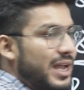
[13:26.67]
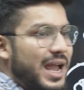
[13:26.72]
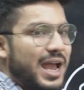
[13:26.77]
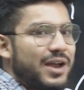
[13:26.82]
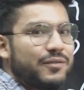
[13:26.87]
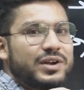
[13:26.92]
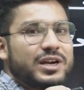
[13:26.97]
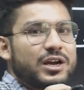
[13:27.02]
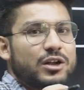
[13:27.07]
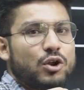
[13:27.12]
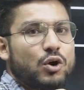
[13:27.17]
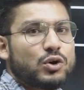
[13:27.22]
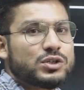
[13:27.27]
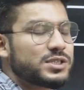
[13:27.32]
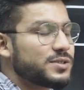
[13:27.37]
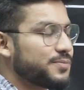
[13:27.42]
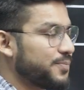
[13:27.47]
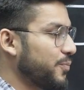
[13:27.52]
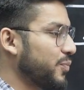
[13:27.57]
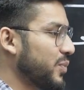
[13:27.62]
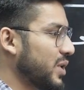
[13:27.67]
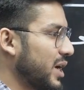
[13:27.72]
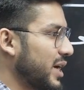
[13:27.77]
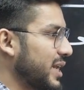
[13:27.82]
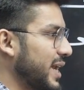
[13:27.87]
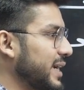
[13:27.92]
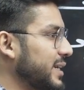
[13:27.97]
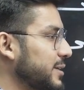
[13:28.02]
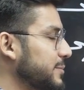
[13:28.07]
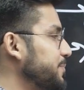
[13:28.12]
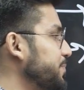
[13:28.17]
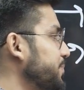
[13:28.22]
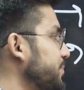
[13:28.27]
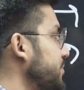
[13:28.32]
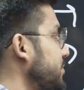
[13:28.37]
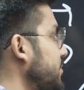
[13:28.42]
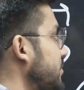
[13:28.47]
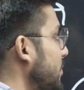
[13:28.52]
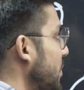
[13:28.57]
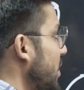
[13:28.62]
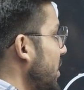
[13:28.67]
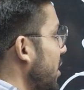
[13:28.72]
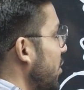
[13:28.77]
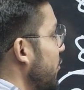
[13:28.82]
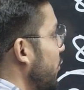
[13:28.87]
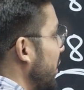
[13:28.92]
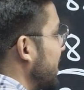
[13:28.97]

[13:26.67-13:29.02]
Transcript: having a loss, right? For